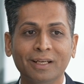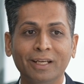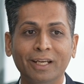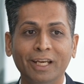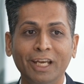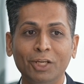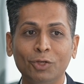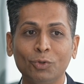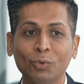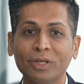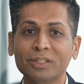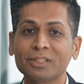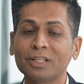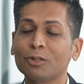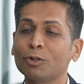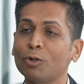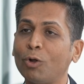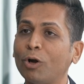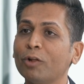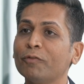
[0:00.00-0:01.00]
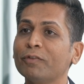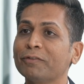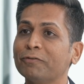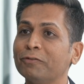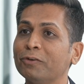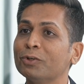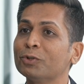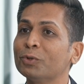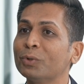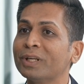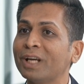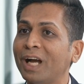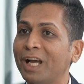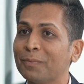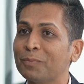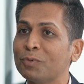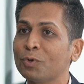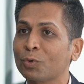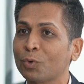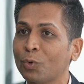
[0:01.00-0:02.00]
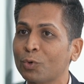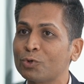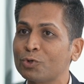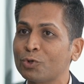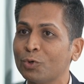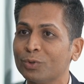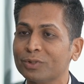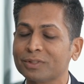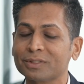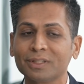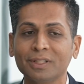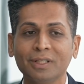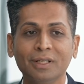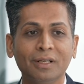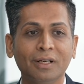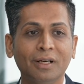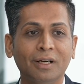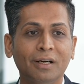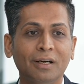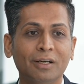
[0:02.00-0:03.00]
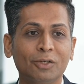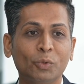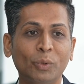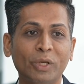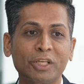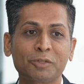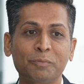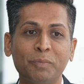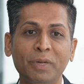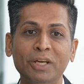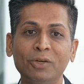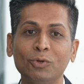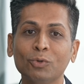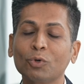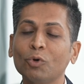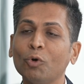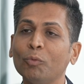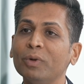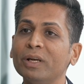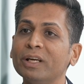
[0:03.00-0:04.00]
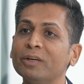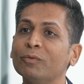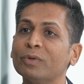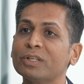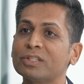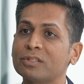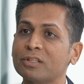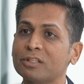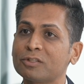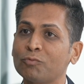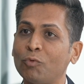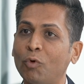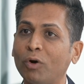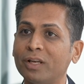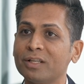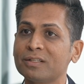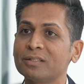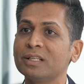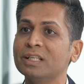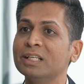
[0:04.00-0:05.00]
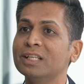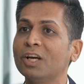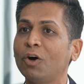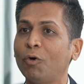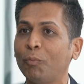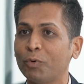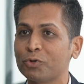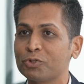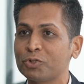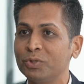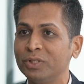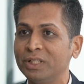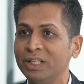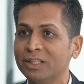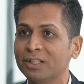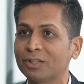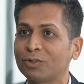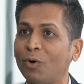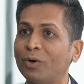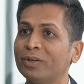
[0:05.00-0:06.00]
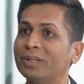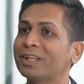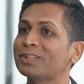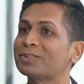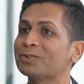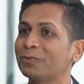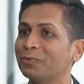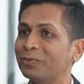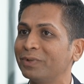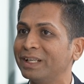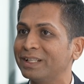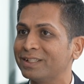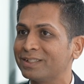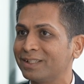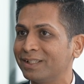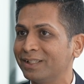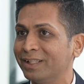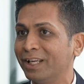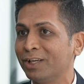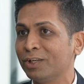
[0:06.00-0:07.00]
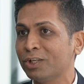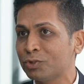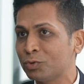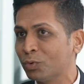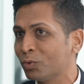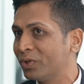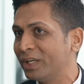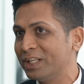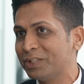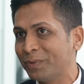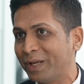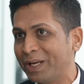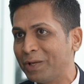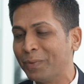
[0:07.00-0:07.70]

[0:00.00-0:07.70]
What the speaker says: it took us a lot of effort during IPO roadshows to explain to global investors what is the India opportunity in the context of REITs. Right. They understood REITs very